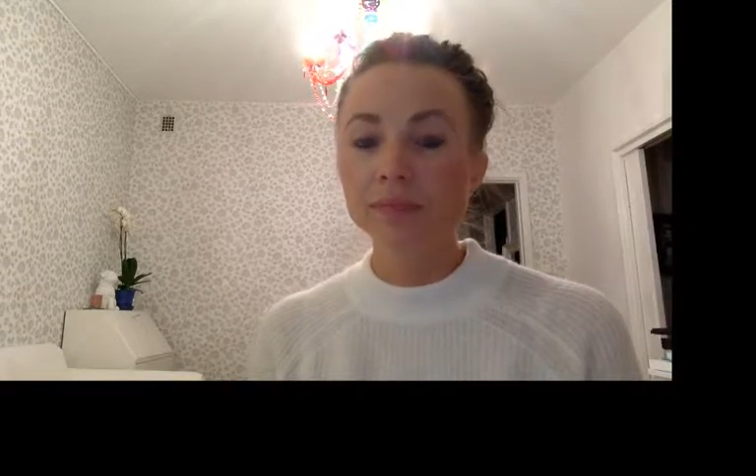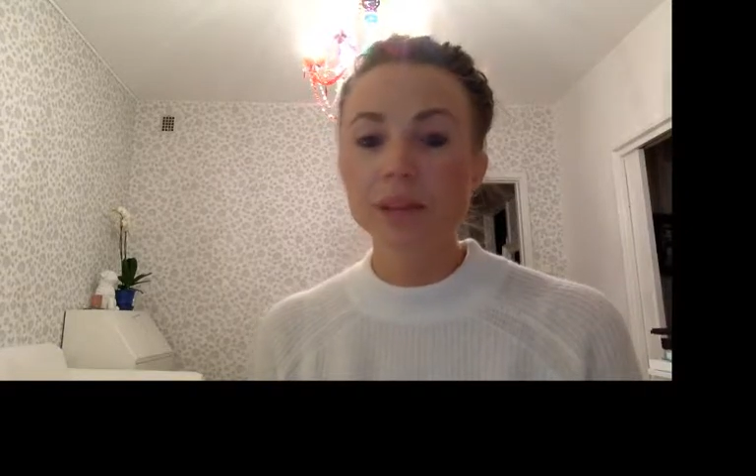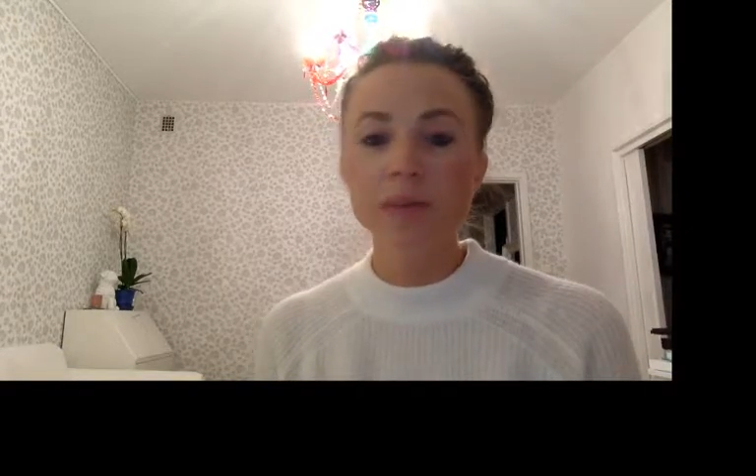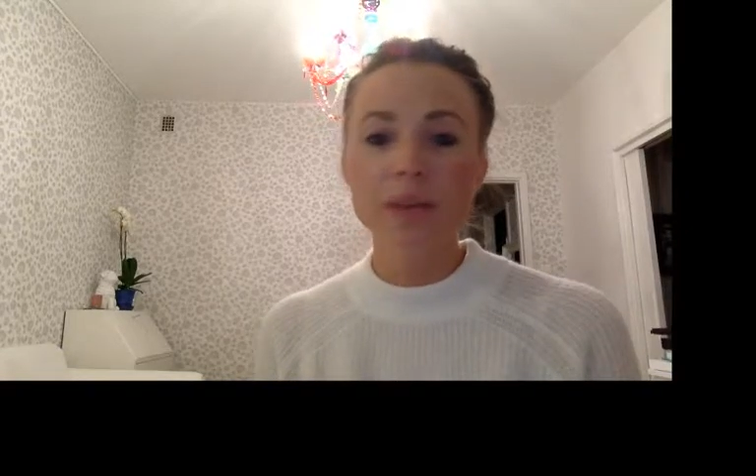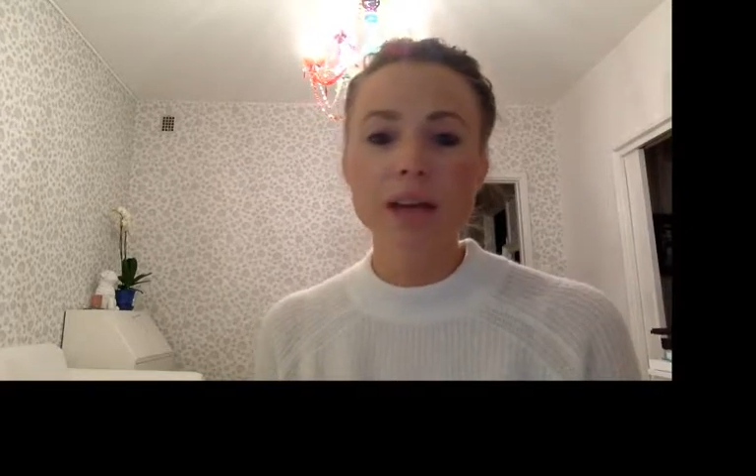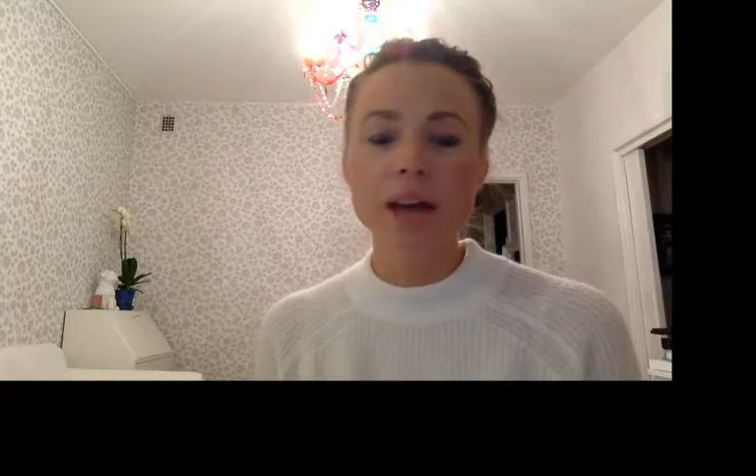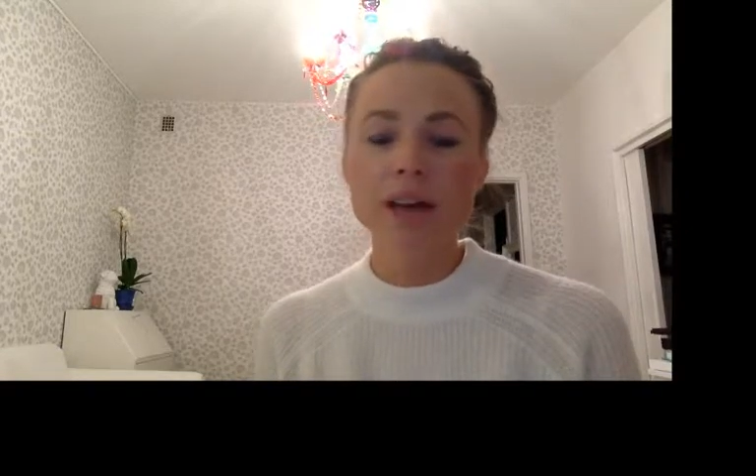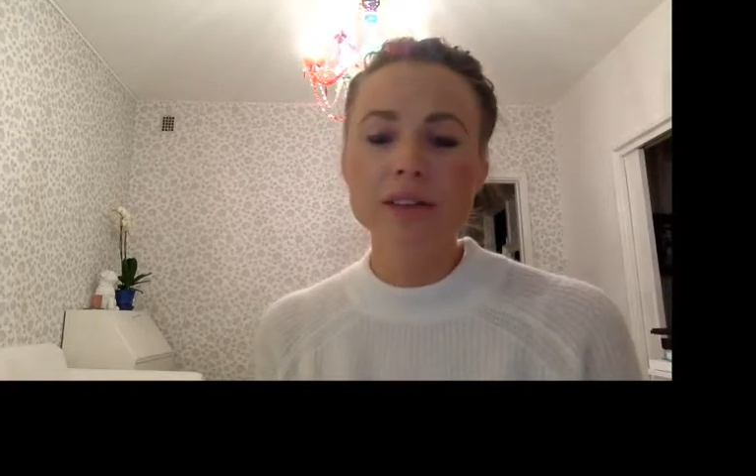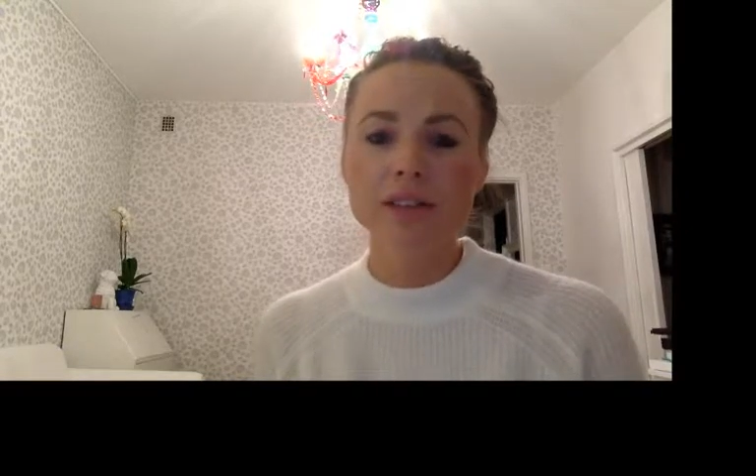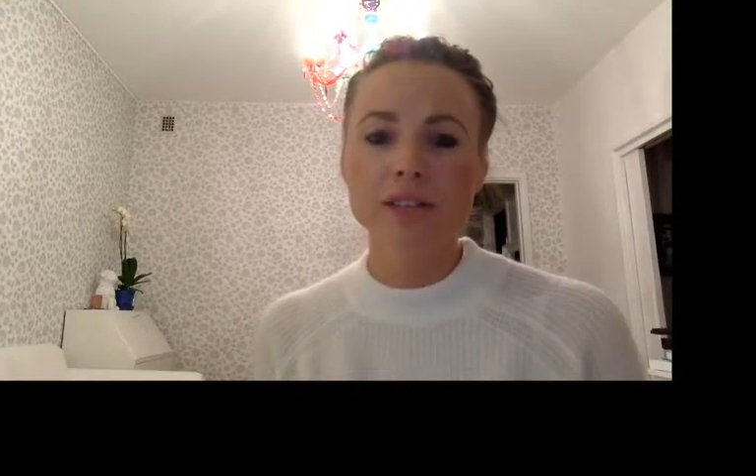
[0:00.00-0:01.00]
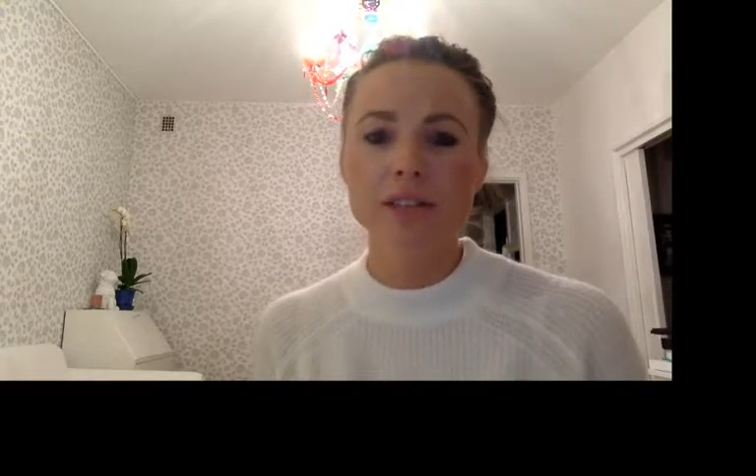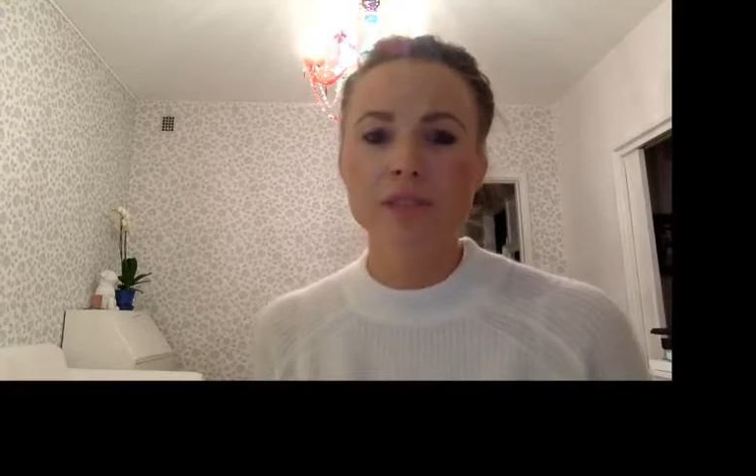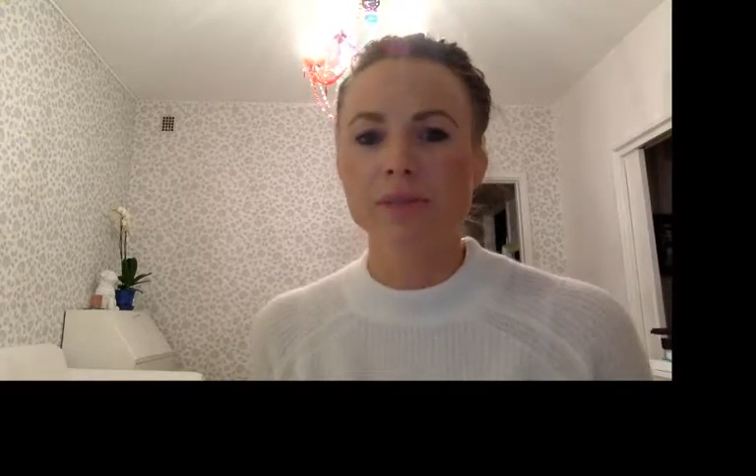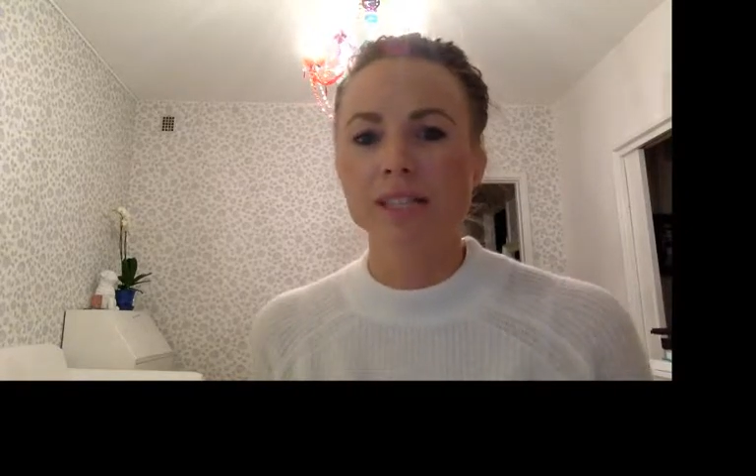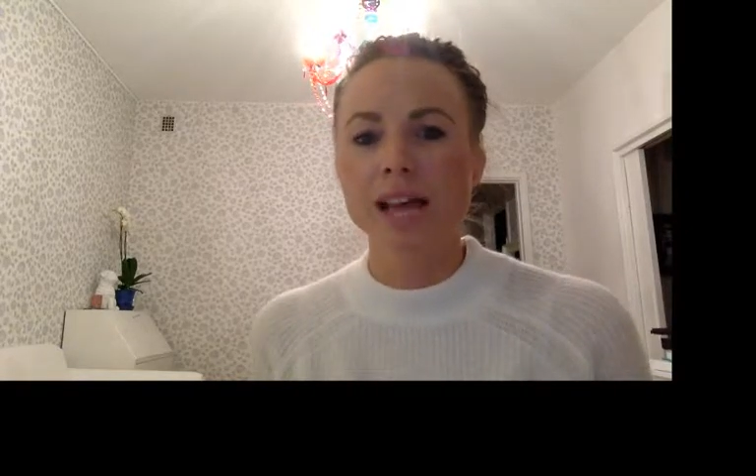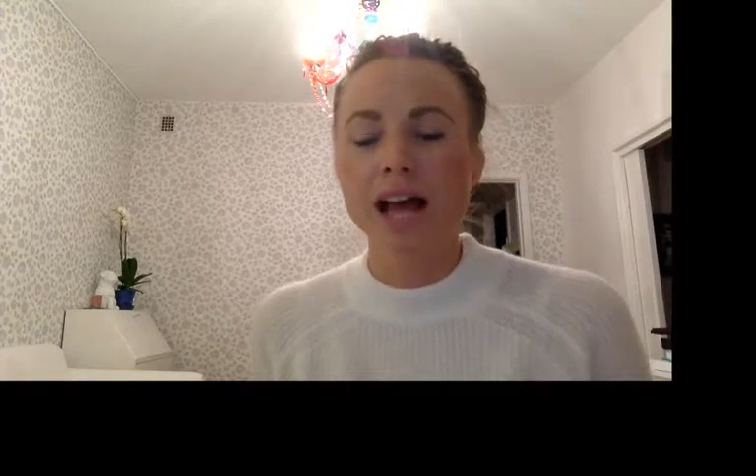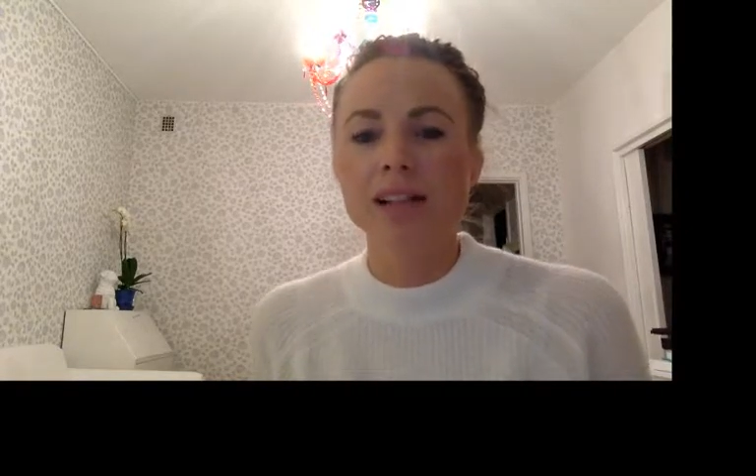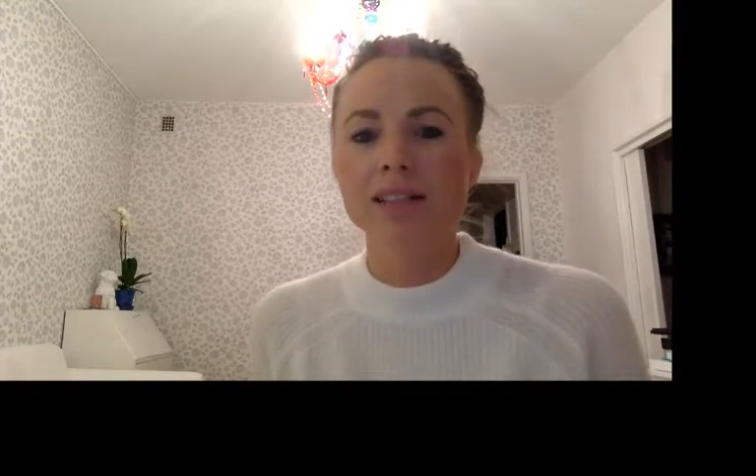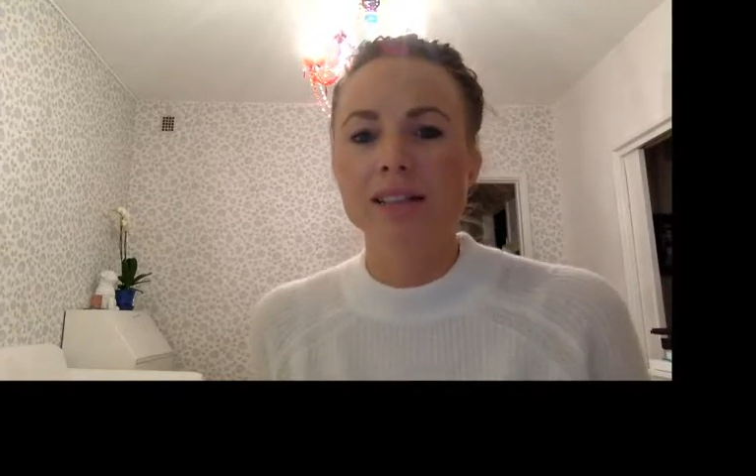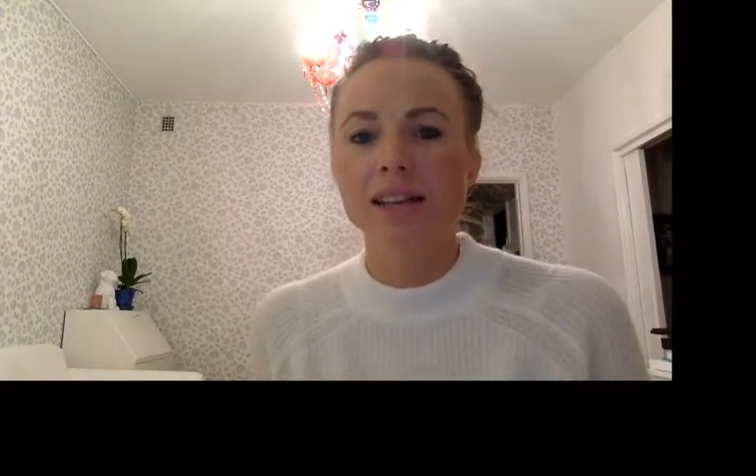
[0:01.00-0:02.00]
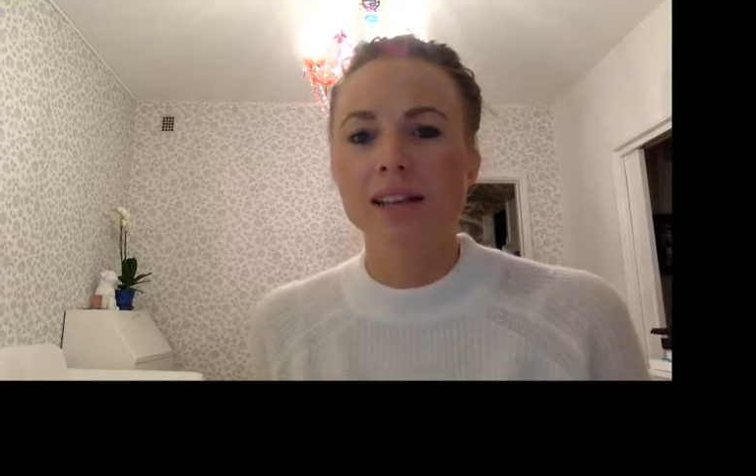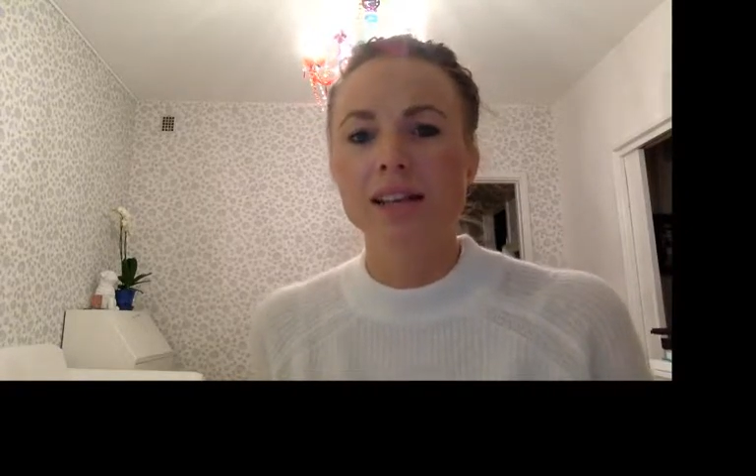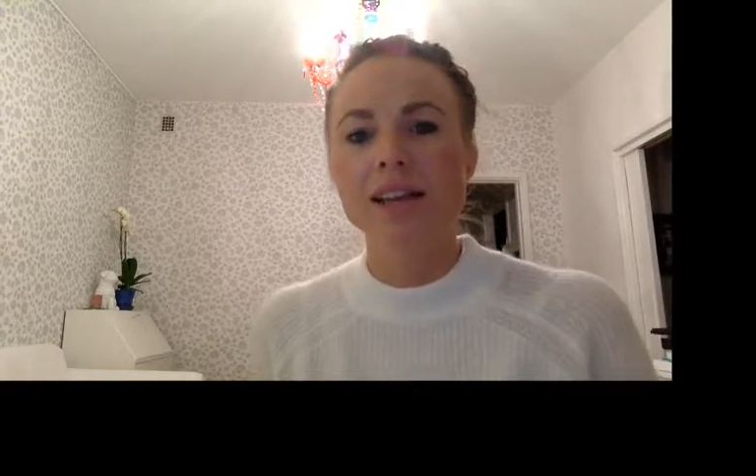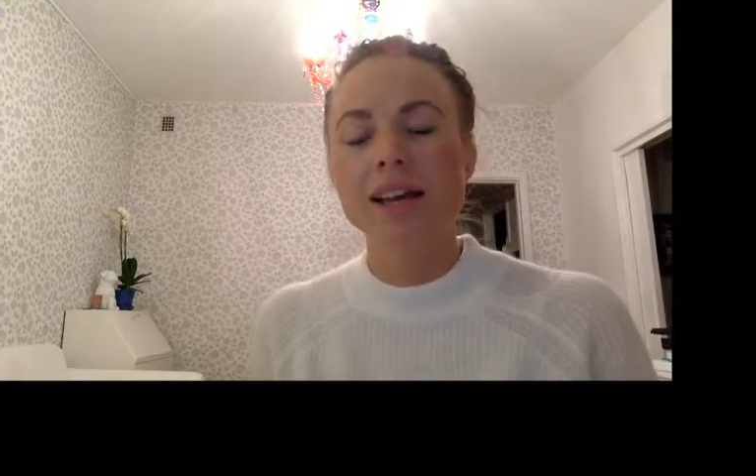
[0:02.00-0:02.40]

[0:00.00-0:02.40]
And when I had that victim mentality,